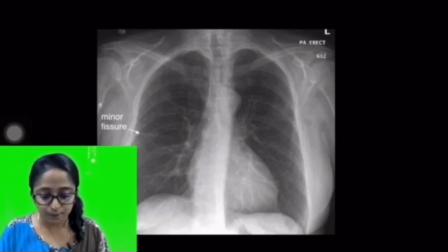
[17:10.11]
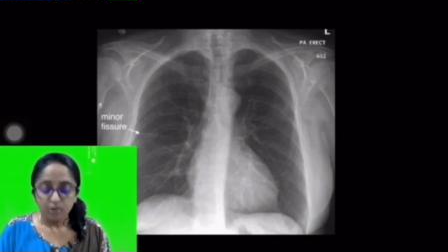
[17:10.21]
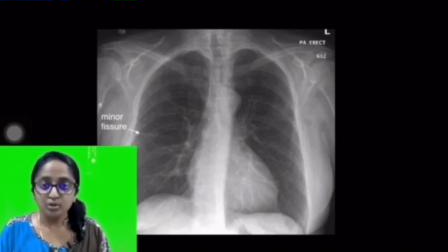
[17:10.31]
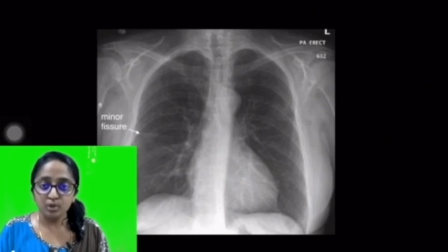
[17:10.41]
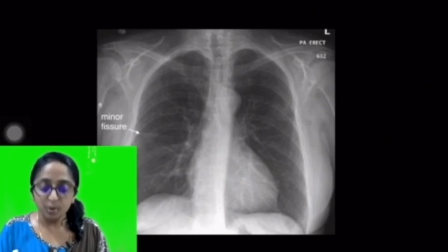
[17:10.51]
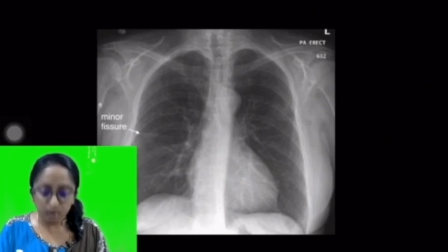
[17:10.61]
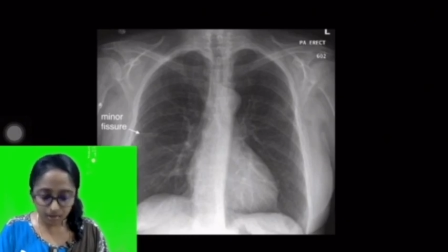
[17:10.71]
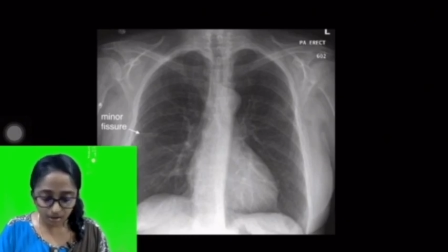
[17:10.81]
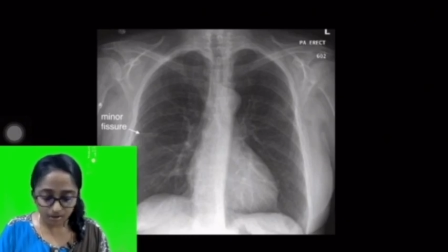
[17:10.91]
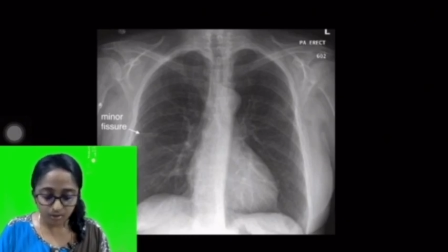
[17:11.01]
So
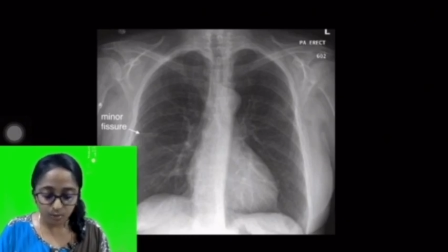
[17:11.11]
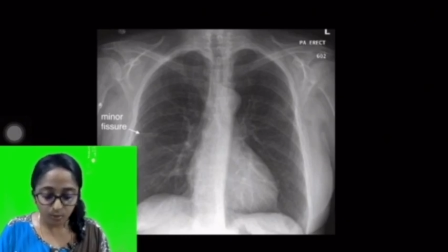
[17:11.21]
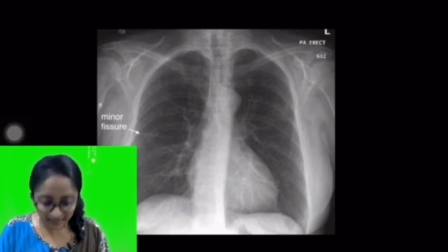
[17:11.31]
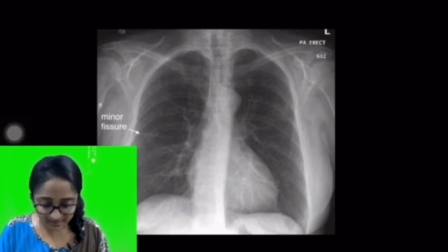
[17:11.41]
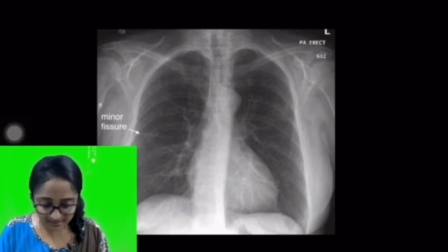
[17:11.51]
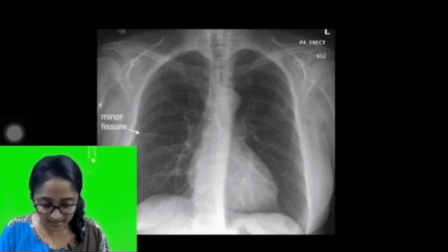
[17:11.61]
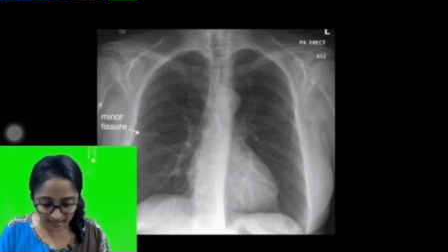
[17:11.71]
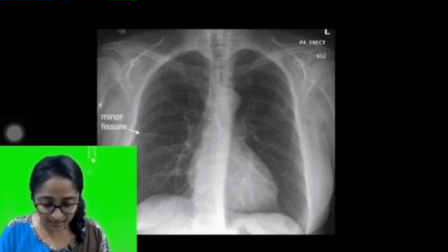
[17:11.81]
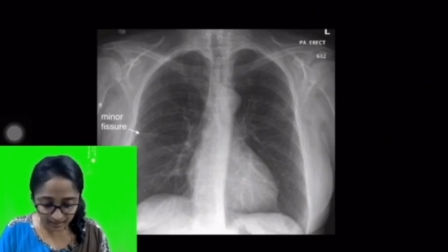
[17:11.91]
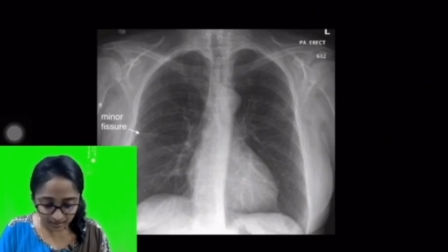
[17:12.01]
look on the right
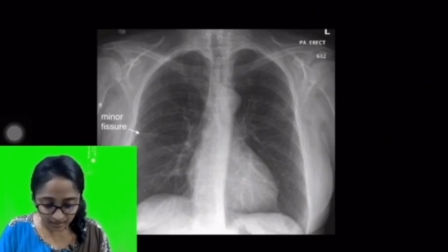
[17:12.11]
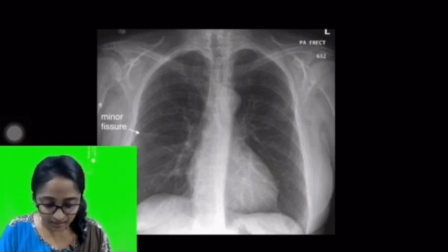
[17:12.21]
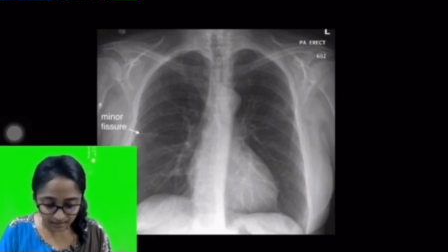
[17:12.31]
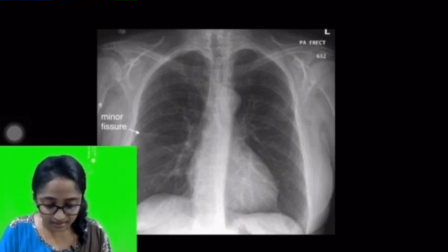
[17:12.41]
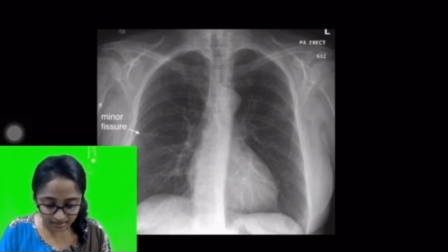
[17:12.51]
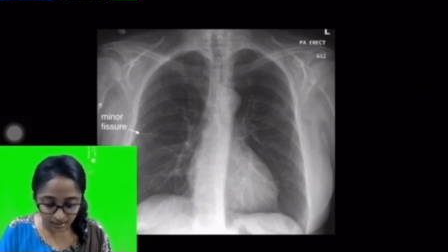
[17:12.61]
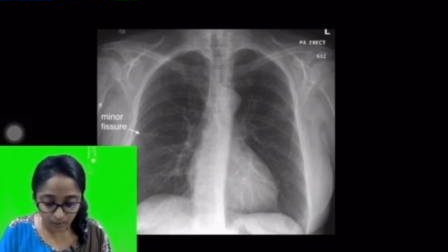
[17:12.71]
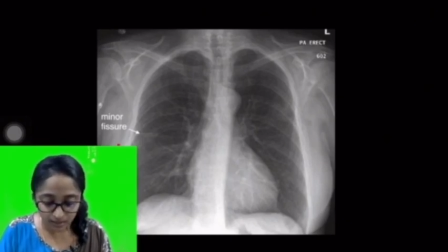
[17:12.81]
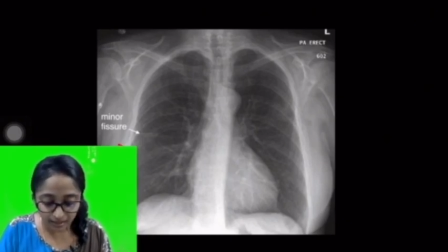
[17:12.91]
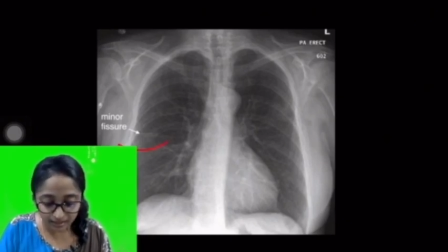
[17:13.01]
side as
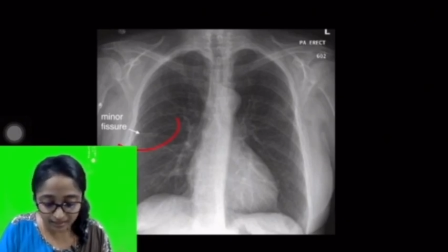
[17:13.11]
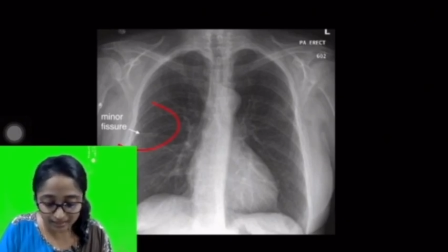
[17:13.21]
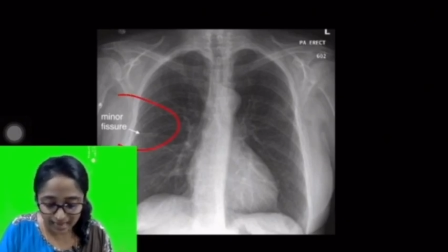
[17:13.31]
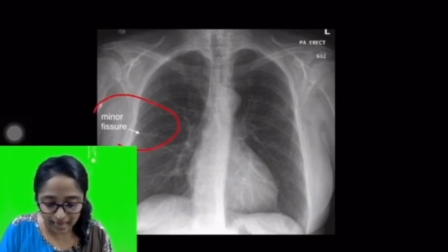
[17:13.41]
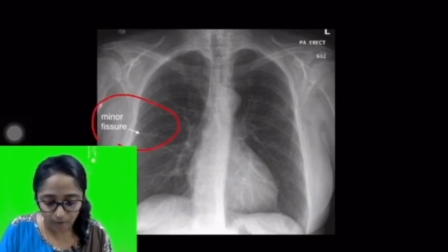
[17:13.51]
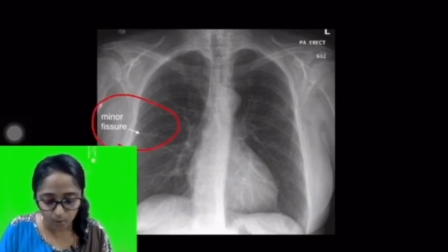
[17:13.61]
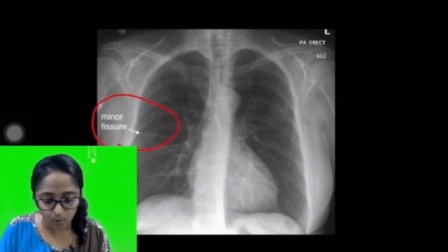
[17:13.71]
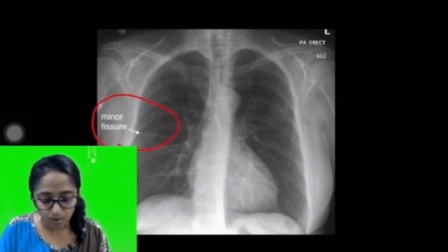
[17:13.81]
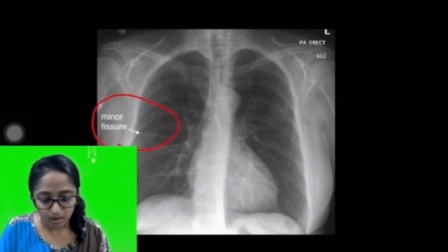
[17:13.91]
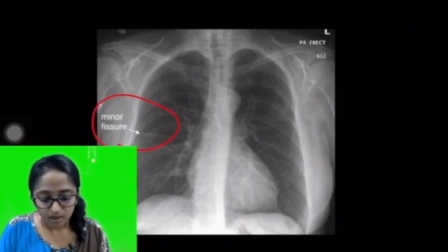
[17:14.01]
outlined in the
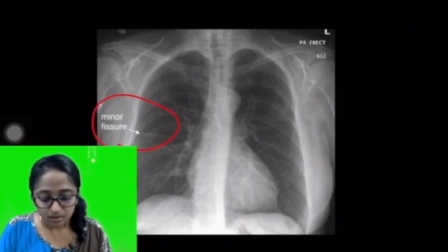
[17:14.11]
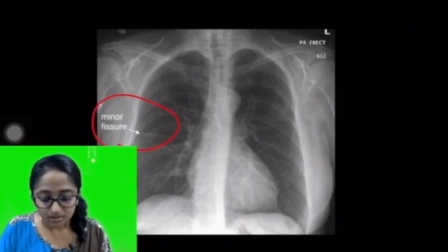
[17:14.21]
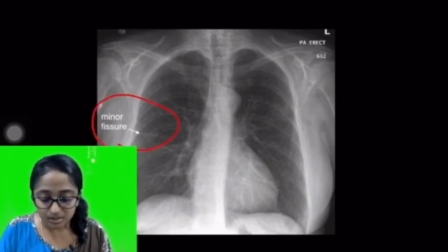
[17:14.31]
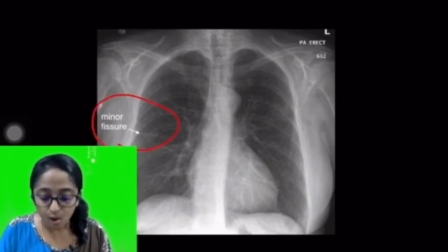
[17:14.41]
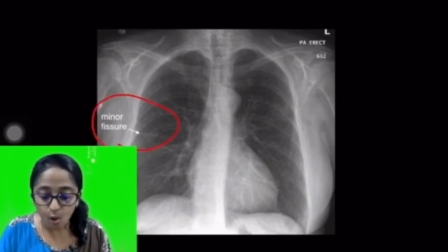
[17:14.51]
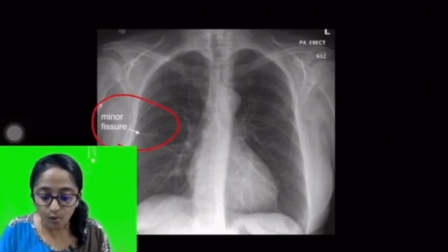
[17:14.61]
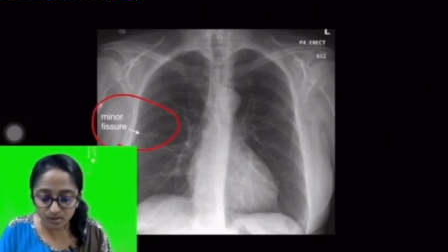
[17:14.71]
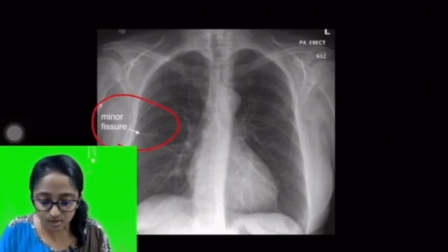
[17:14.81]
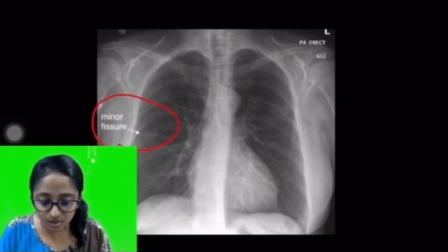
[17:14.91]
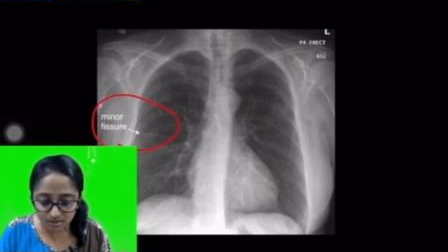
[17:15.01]
arrow, this
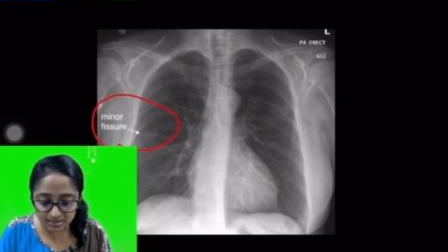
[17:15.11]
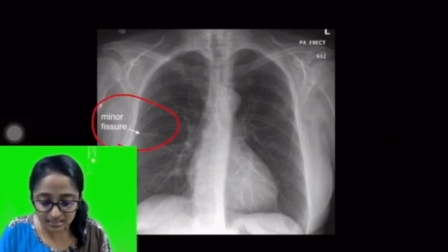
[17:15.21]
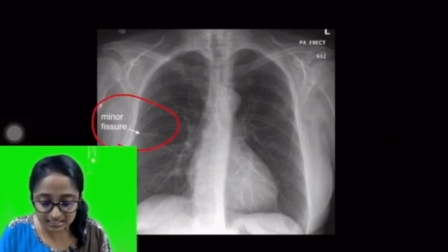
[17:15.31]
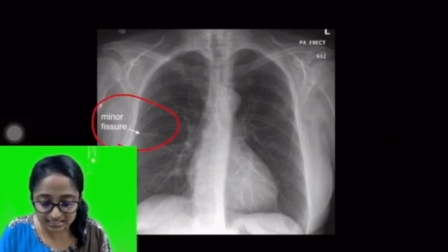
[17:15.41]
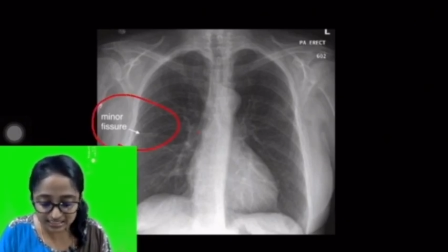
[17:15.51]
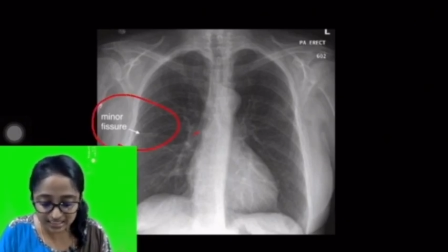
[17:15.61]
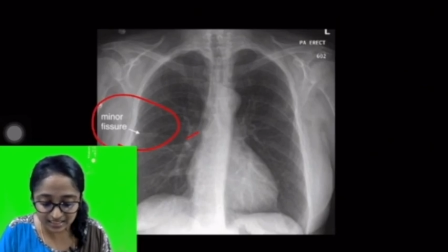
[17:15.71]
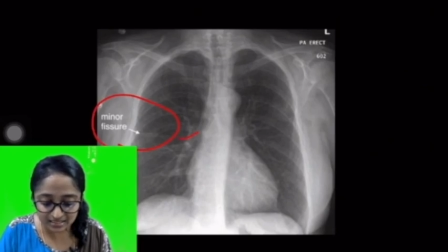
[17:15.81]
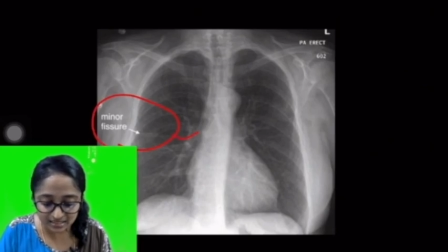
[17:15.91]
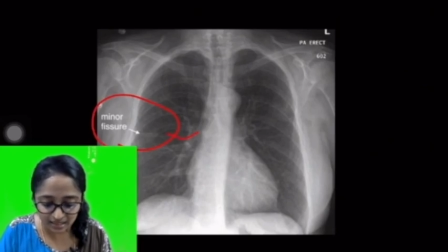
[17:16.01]
horizontal
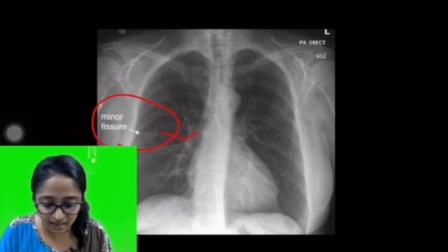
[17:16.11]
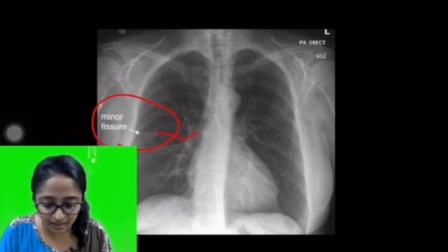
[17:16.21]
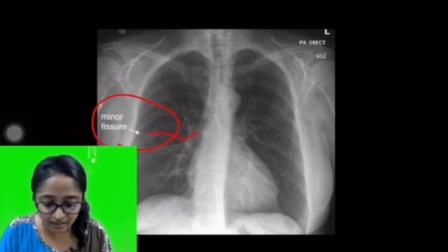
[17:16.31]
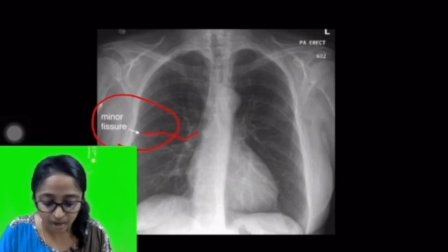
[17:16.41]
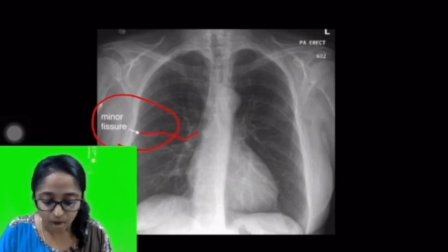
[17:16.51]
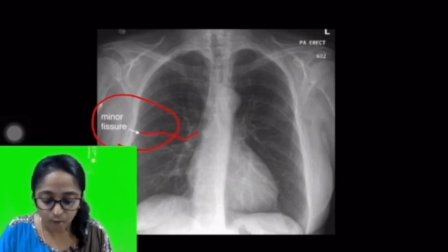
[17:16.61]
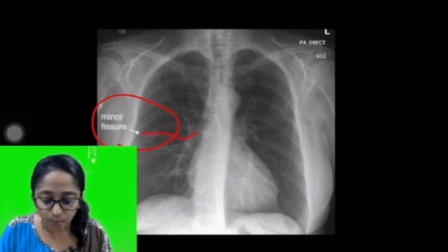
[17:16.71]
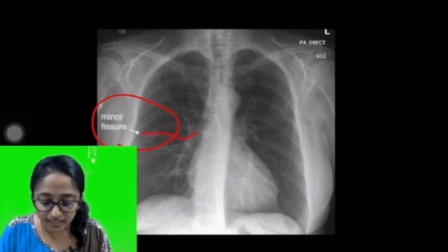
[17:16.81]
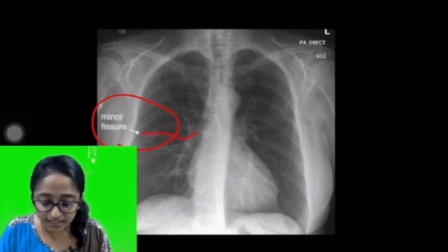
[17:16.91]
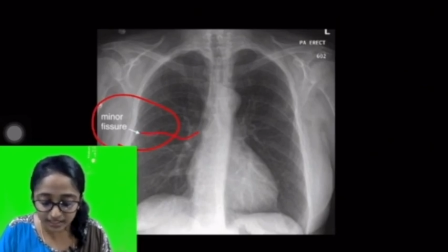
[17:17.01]
dense line
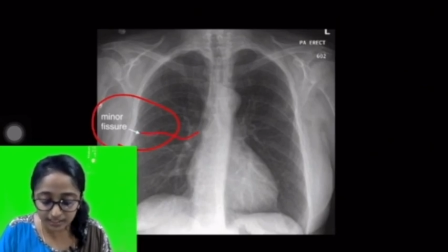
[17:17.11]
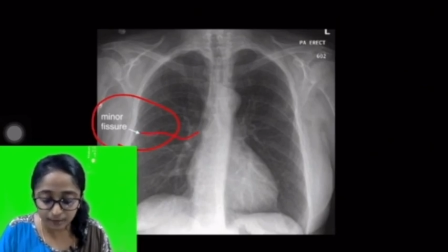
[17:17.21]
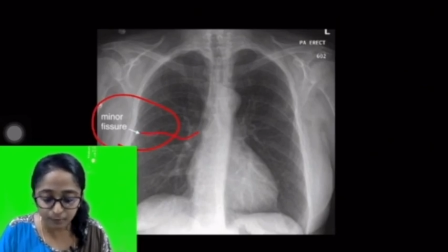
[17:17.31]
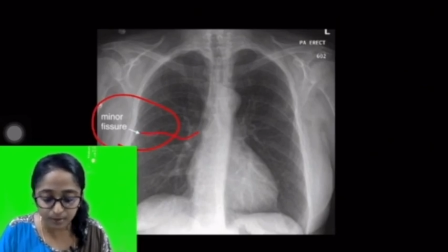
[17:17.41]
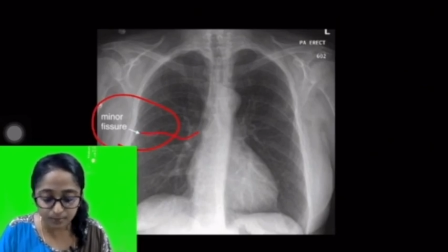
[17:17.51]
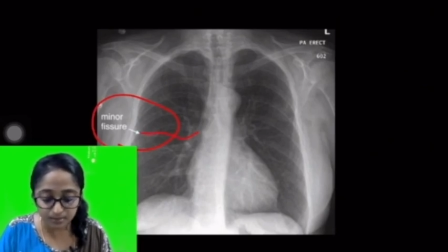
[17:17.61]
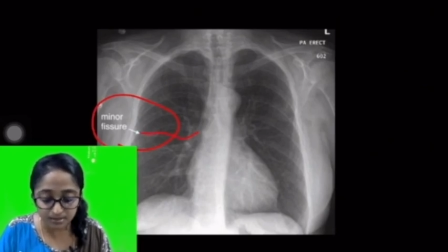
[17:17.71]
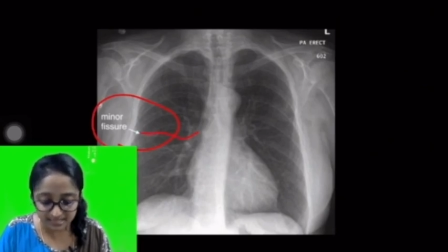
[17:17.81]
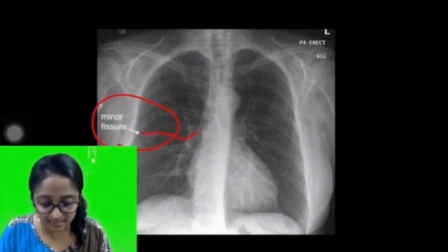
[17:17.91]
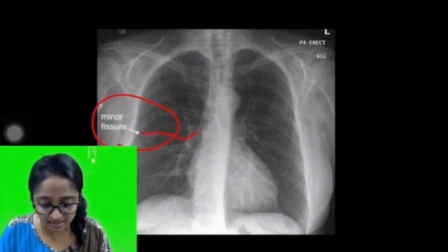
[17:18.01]
radiating from the
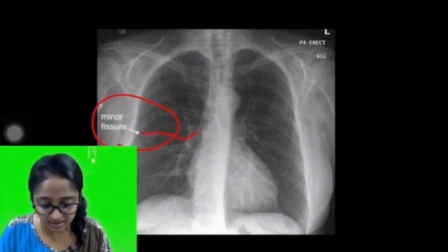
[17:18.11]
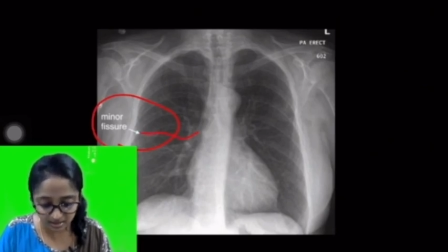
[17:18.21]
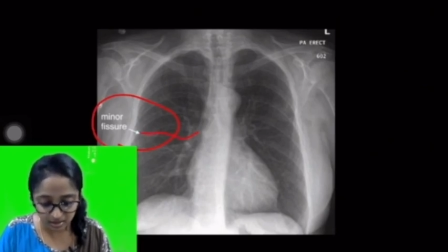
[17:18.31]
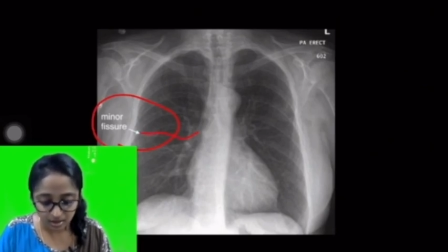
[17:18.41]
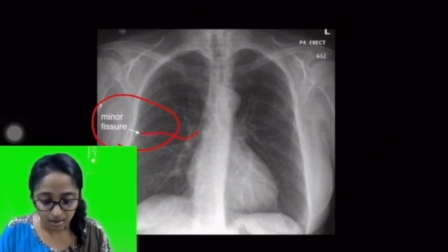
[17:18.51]
center,